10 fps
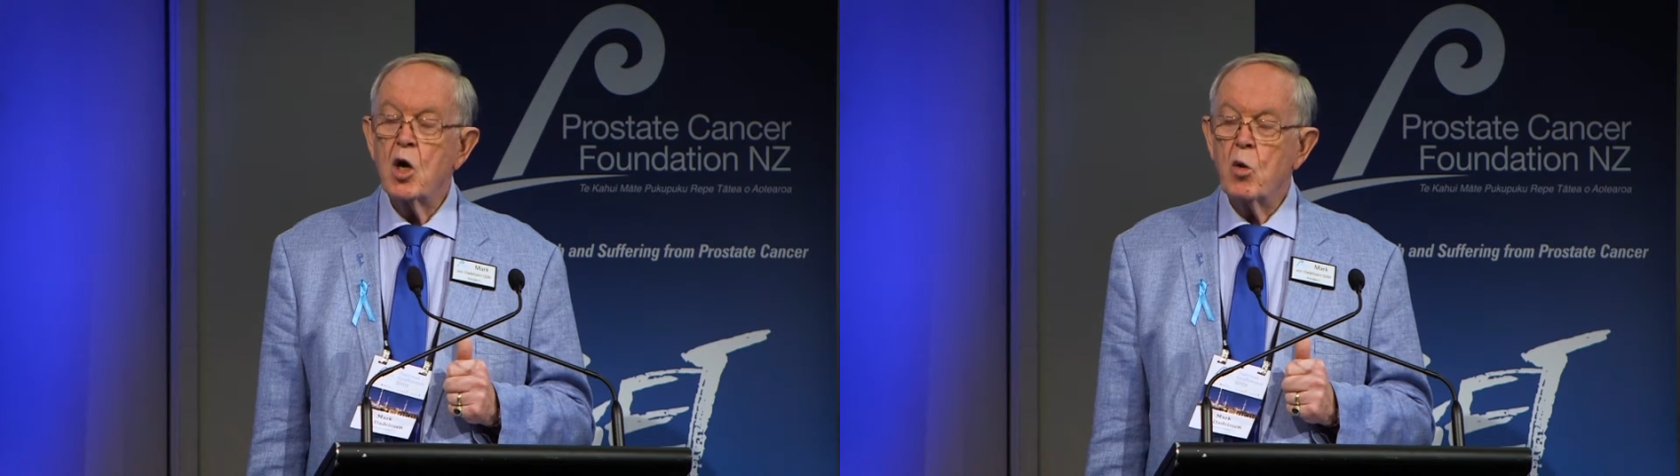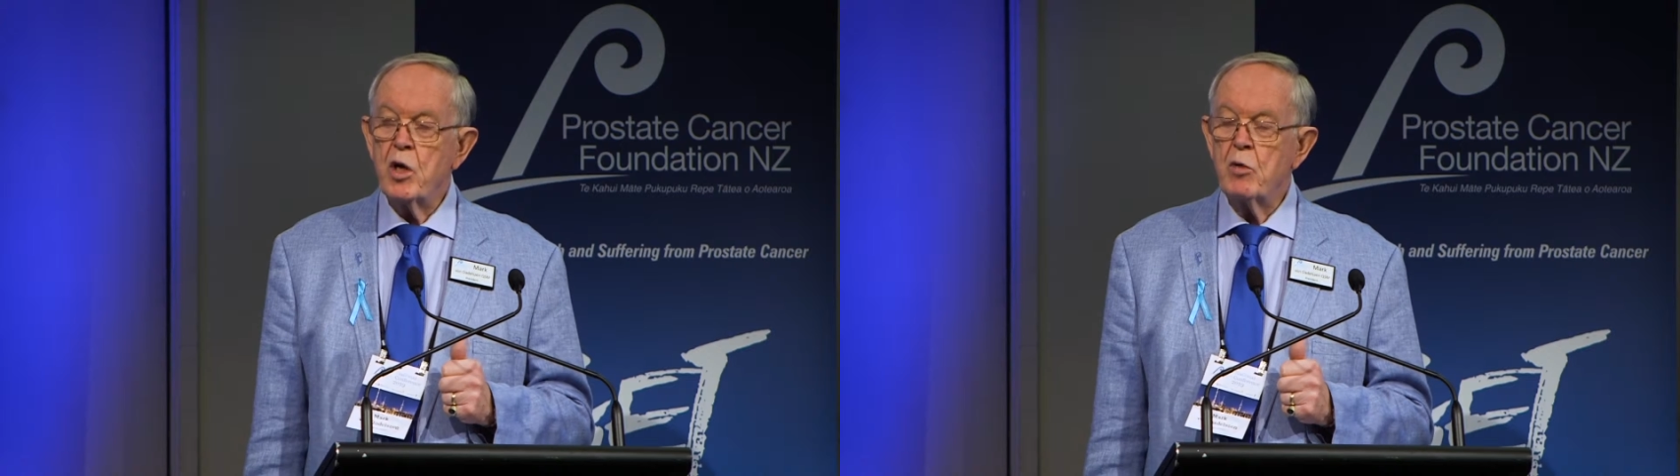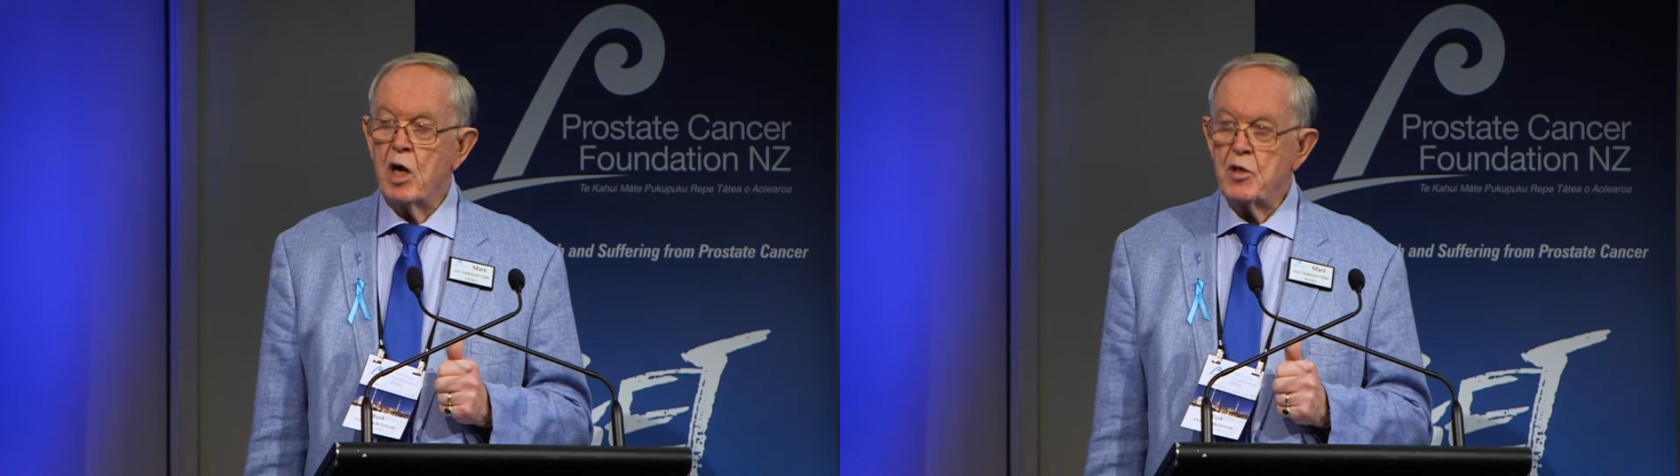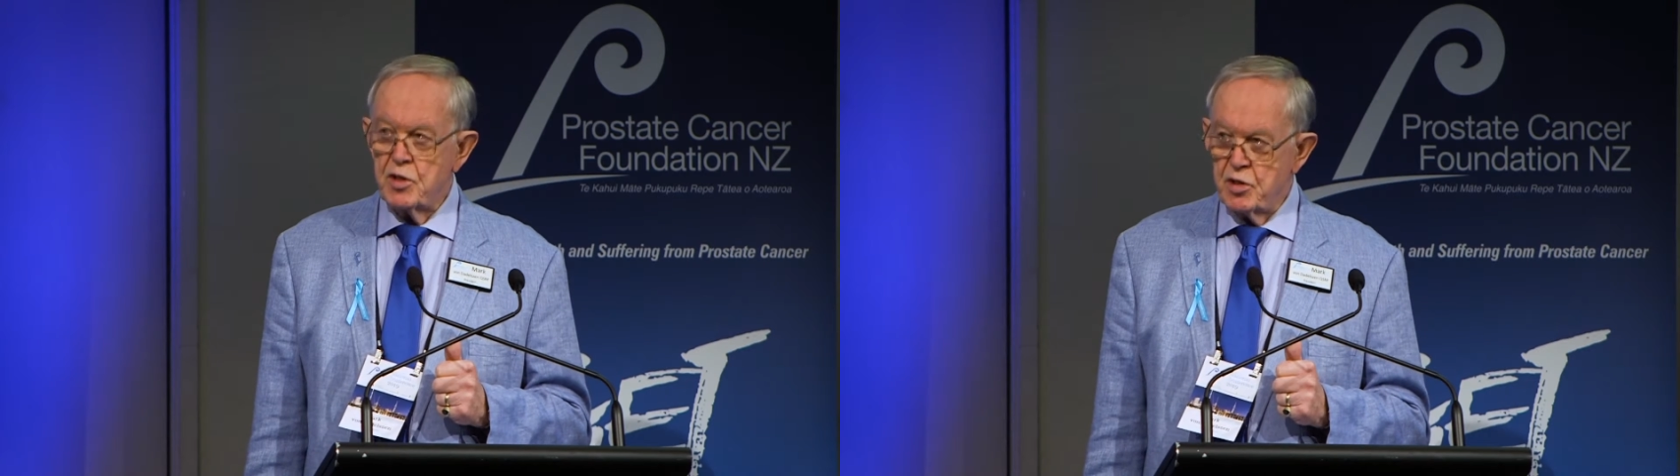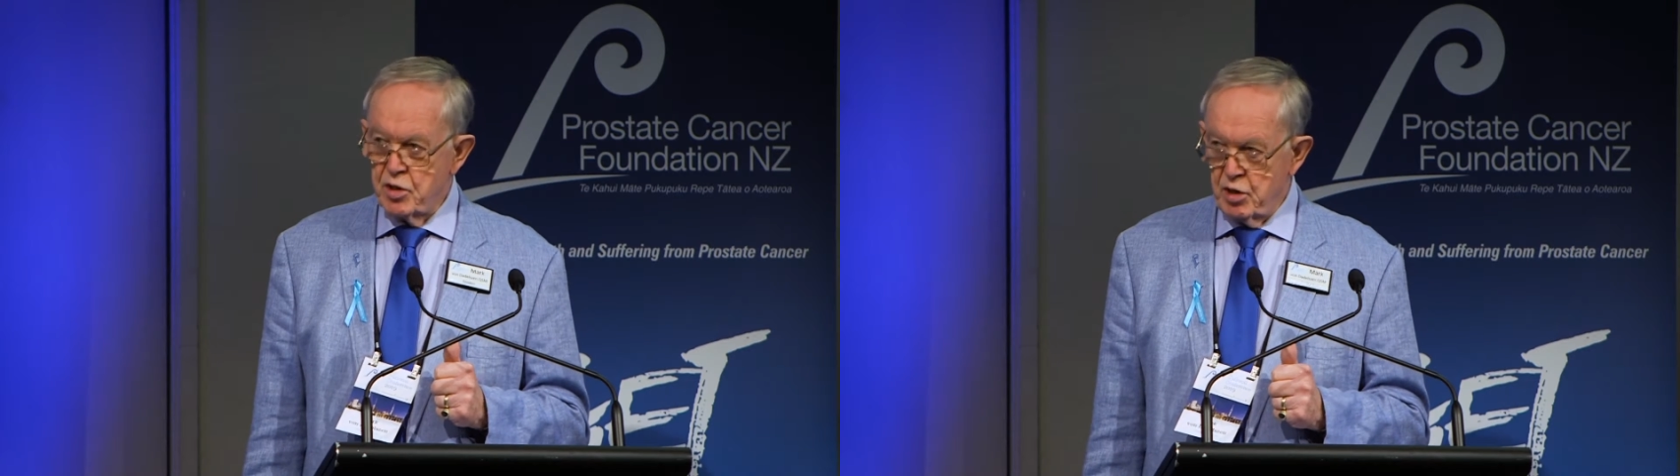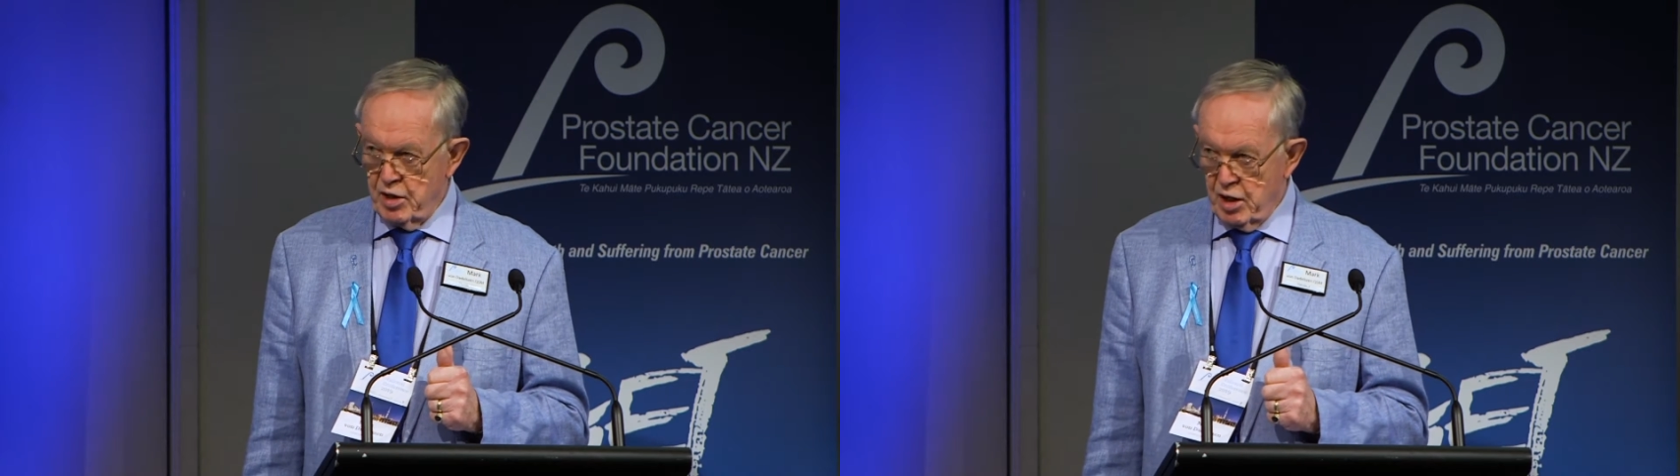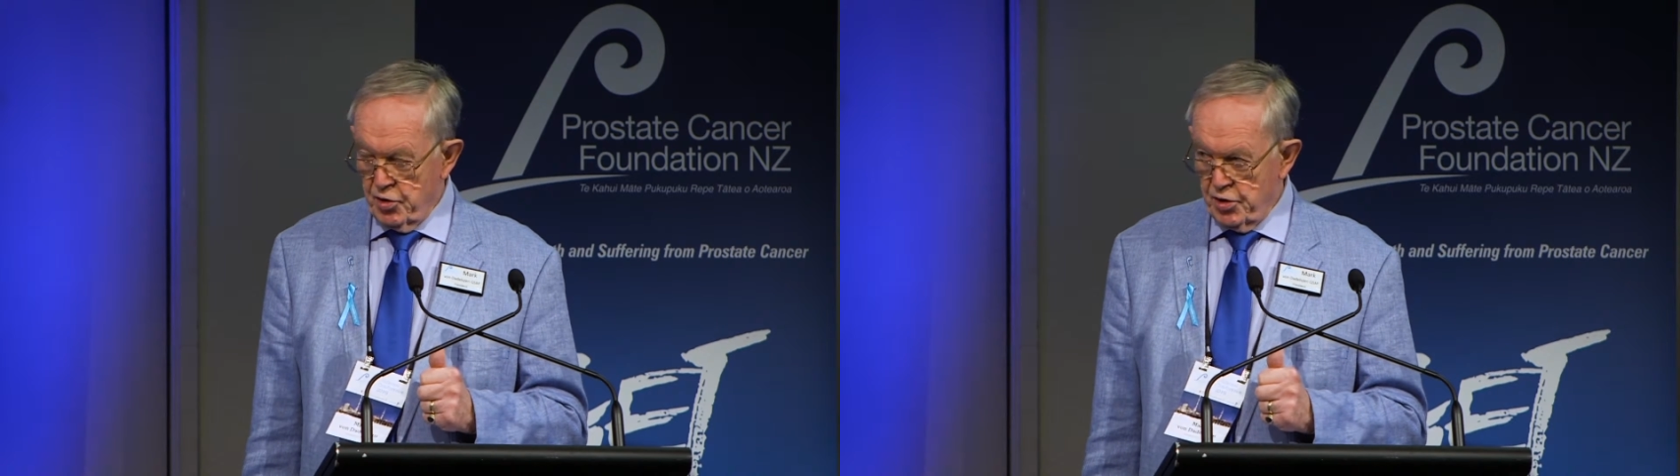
We wrote to the Health